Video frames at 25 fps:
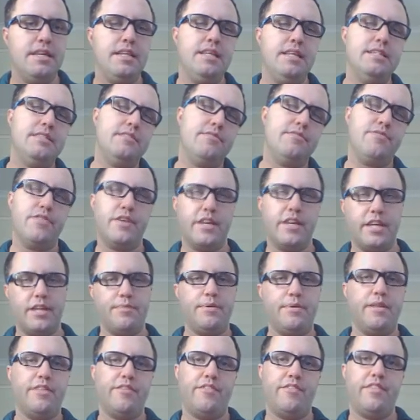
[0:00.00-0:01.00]
now let's forget
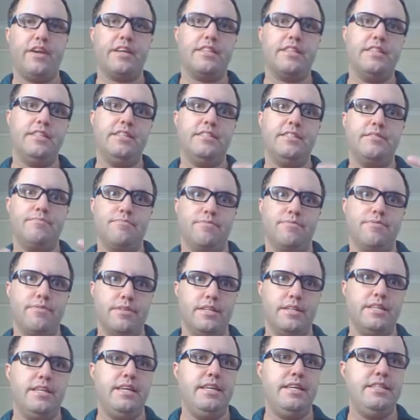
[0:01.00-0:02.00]
about the fact that these are
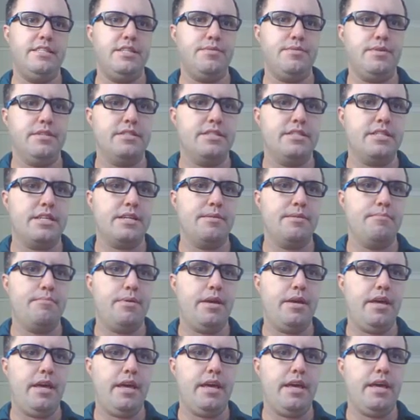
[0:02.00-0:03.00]
pretty easy ones to
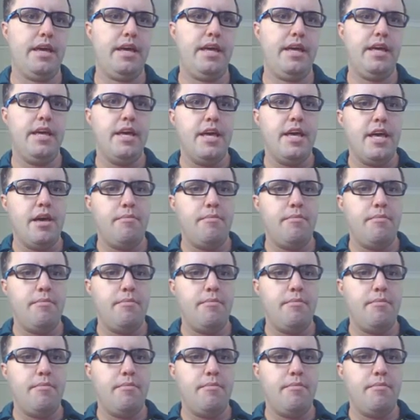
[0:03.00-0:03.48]
compare,